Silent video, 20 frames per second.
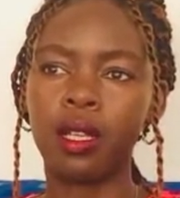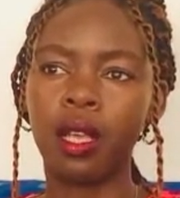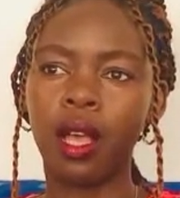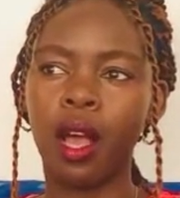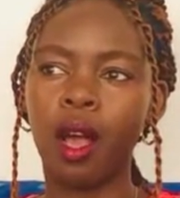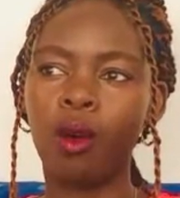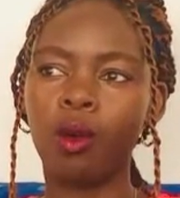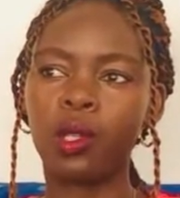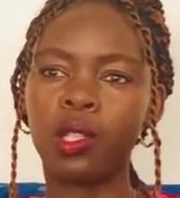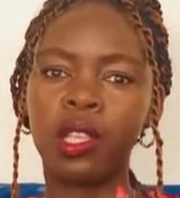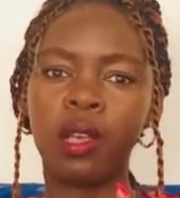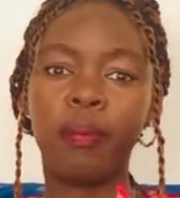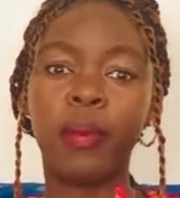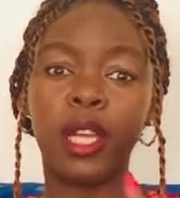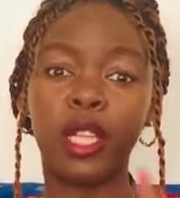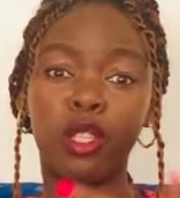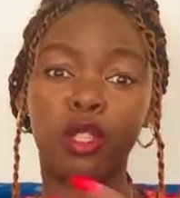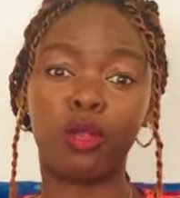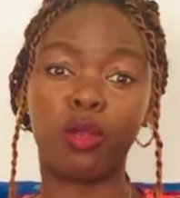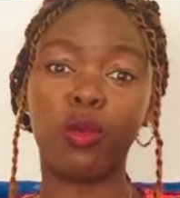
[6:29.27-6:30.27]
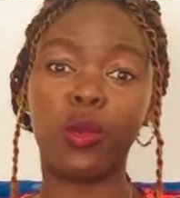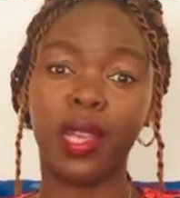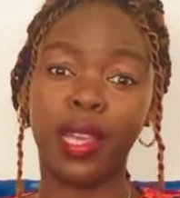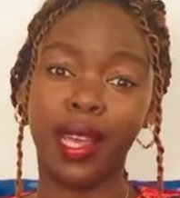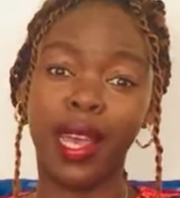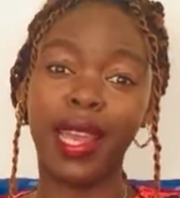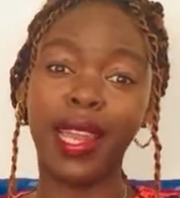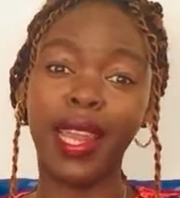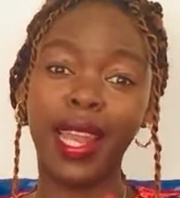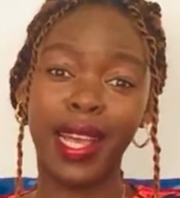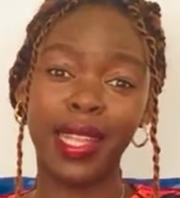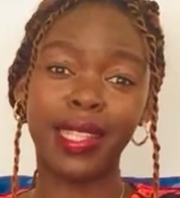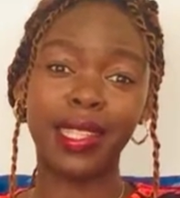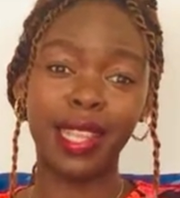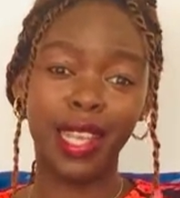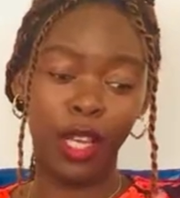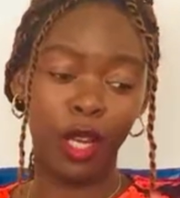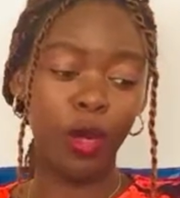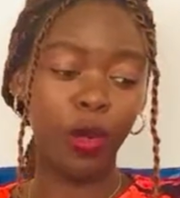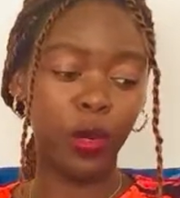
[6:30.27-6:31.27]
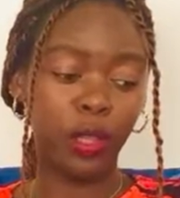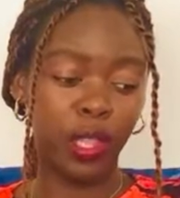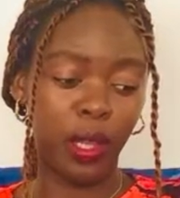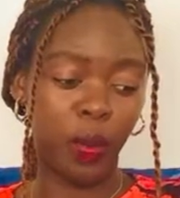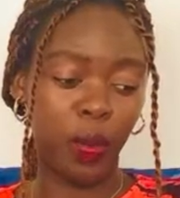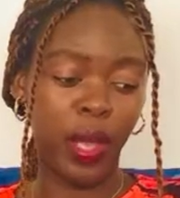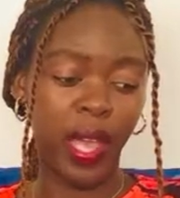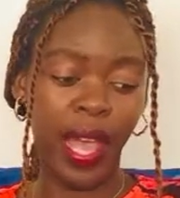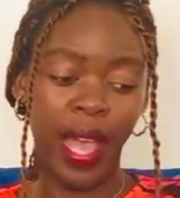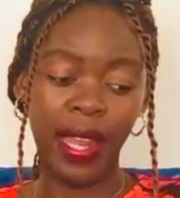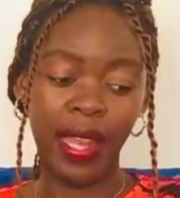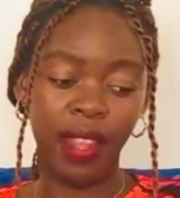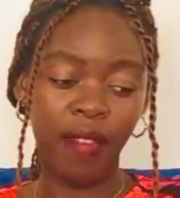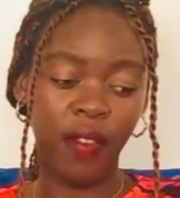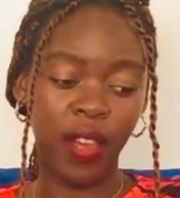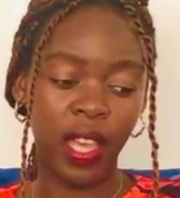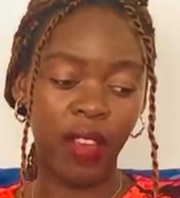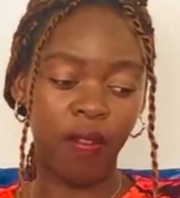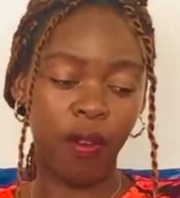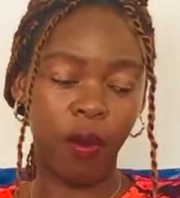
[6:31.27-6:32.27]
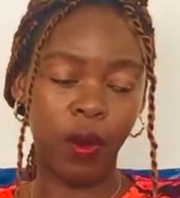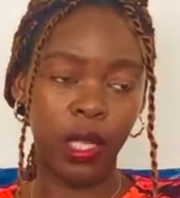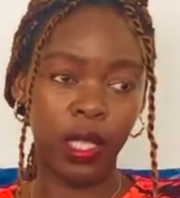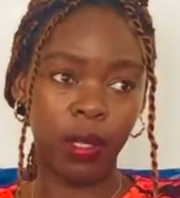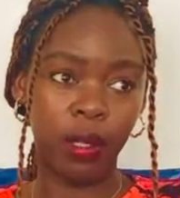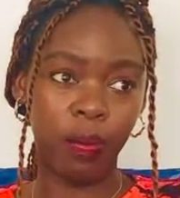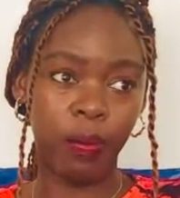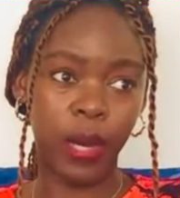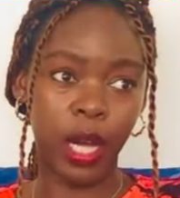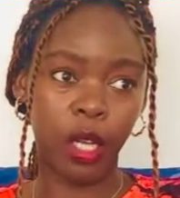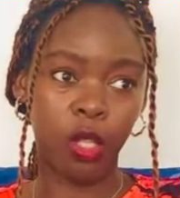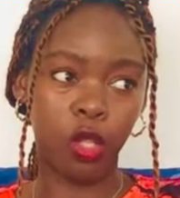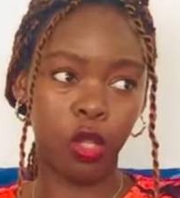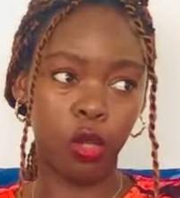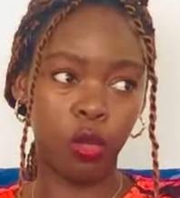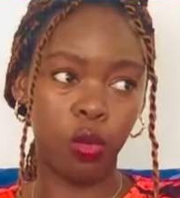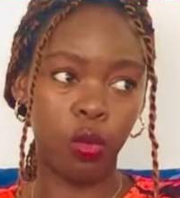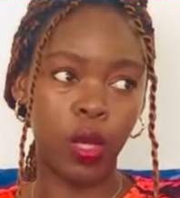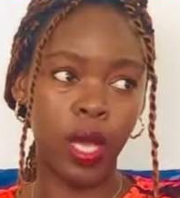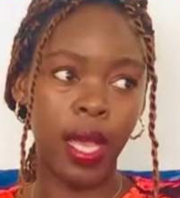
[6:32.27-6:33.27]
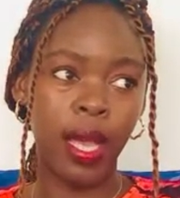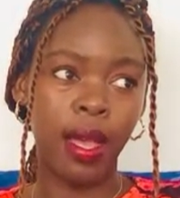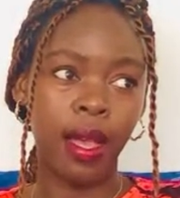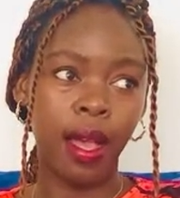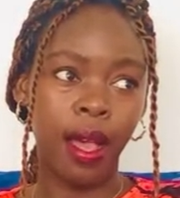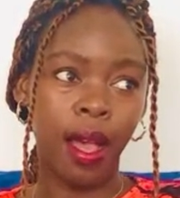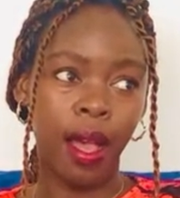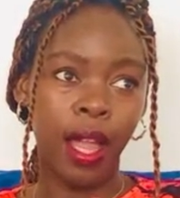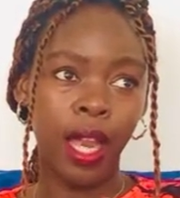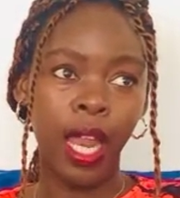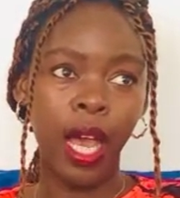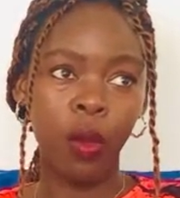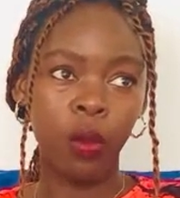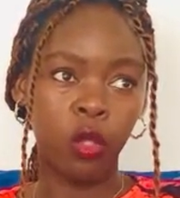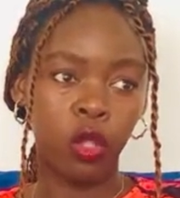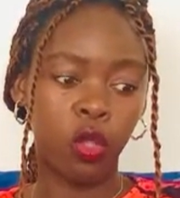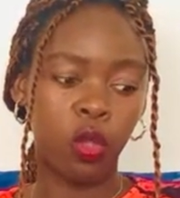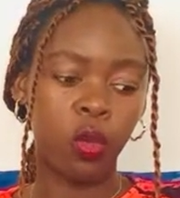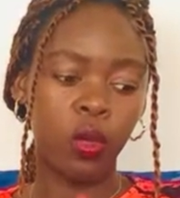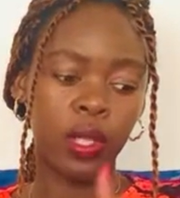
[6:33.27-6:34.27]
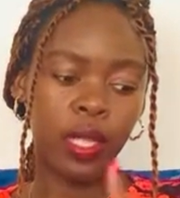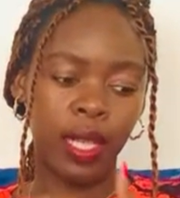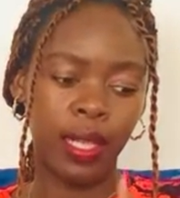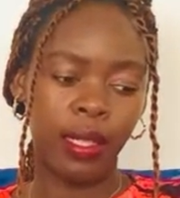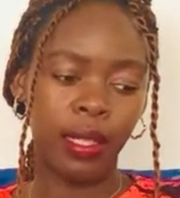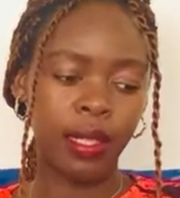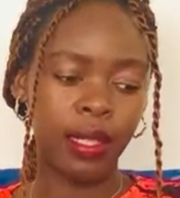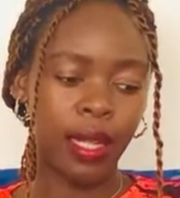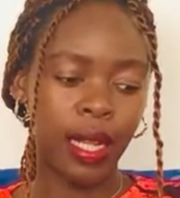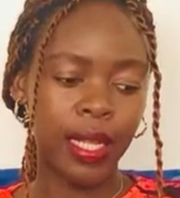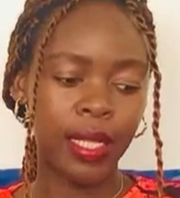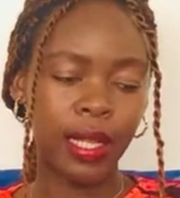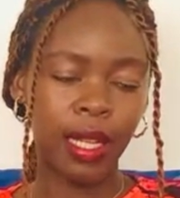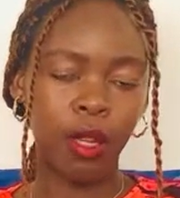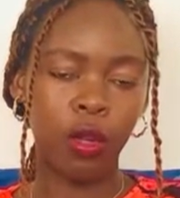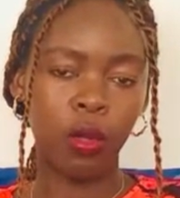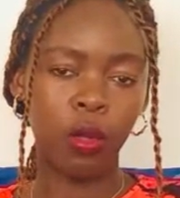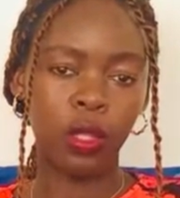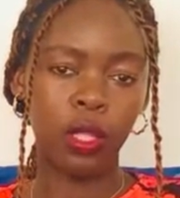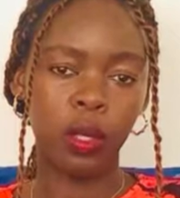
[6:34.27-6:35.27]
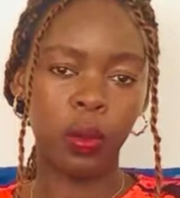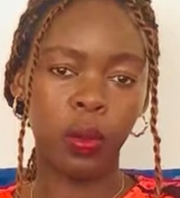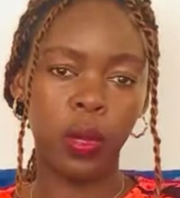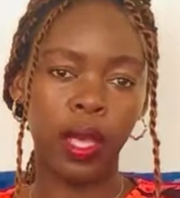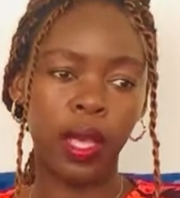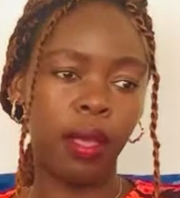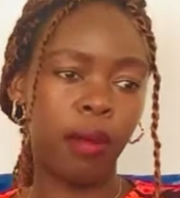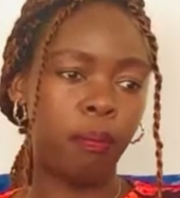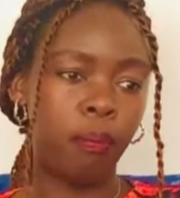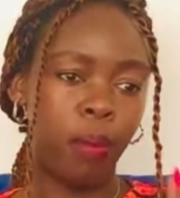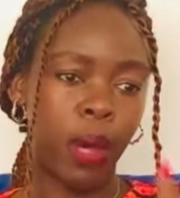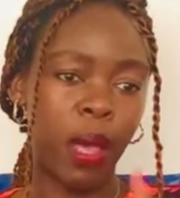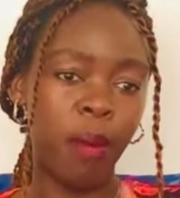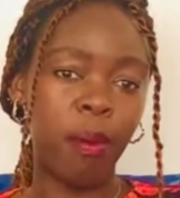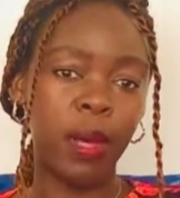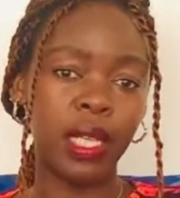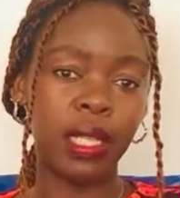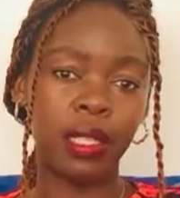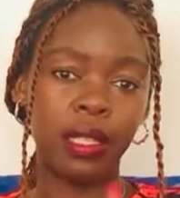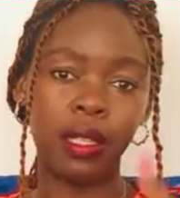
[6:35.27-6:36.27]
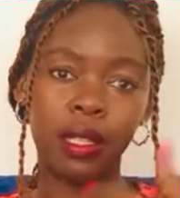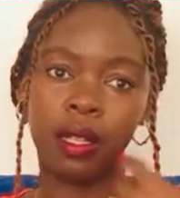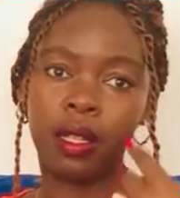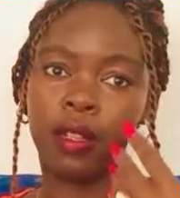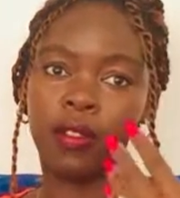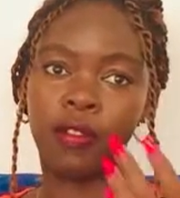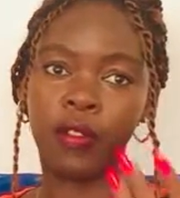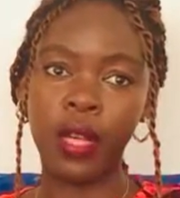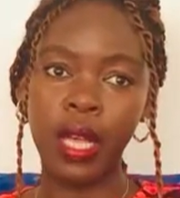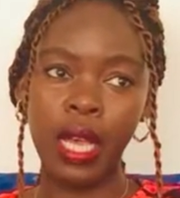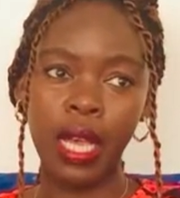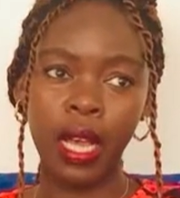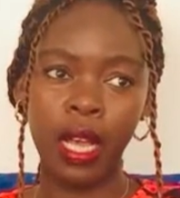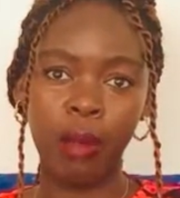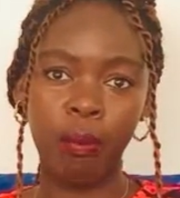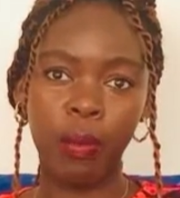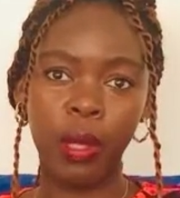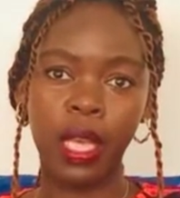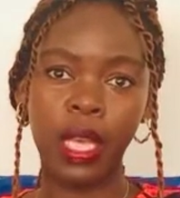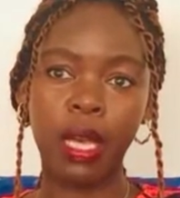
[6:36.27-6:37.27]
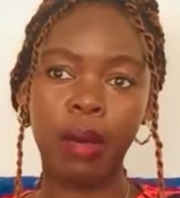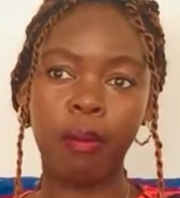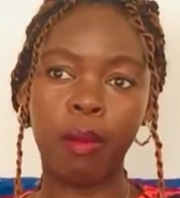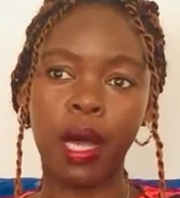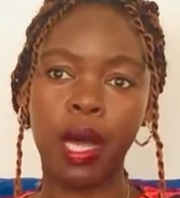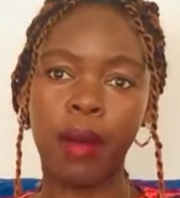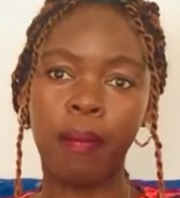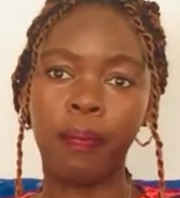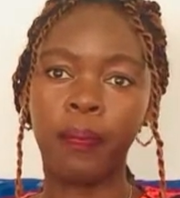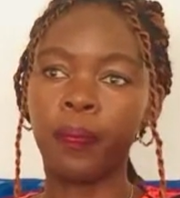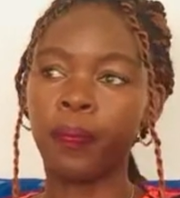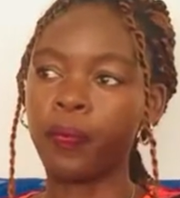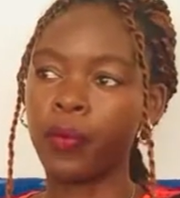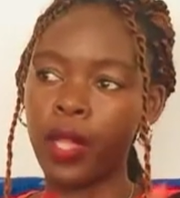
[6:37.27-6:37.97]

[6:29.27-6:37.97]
I'll say, by doing. I learned along the way. I never ever went back to a language course. I just learned along the way by myself and being a mom.